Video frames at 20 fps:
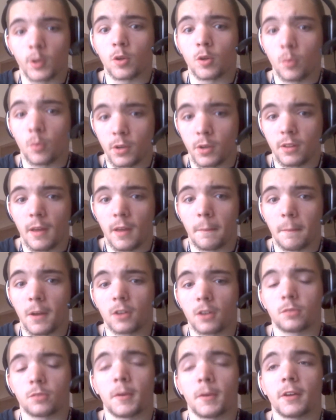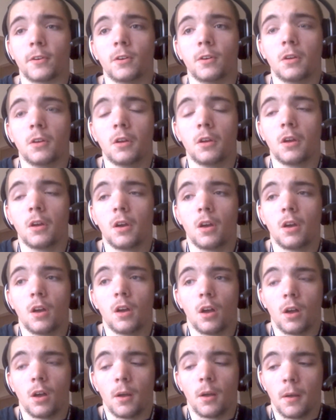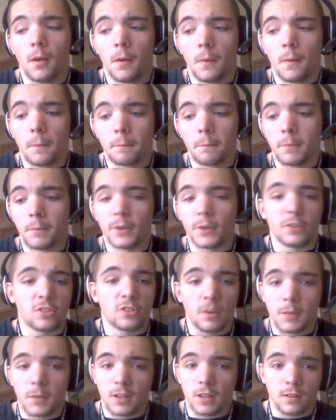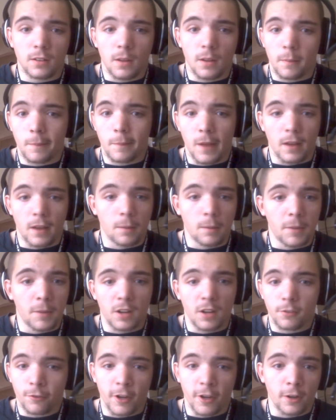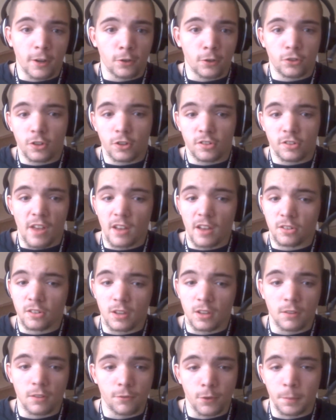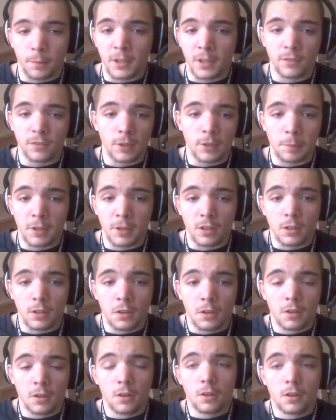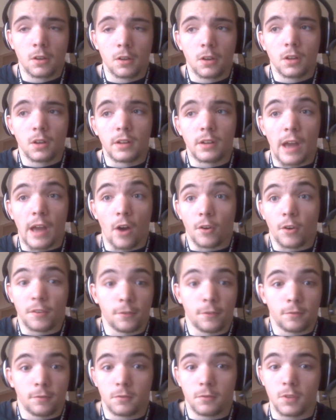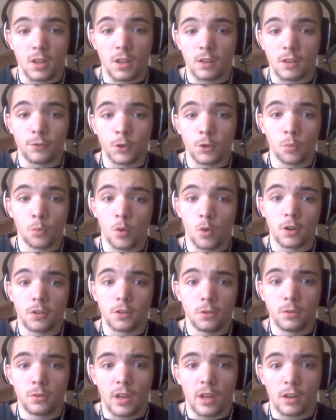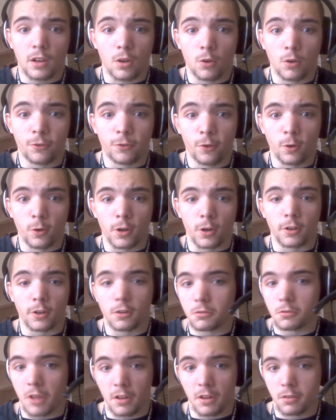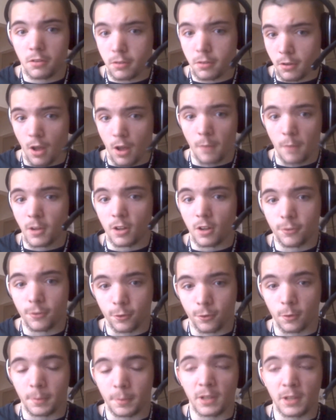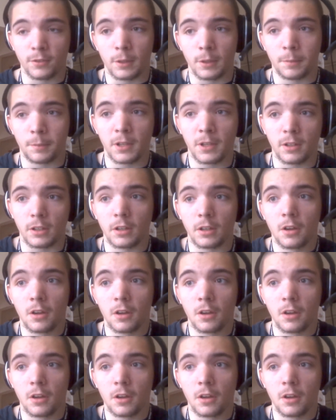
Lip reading: into that boss battle. But summoning them at a bonfire is just asking for PvP. Now, if you want to do that, go for it. I'm all for PvP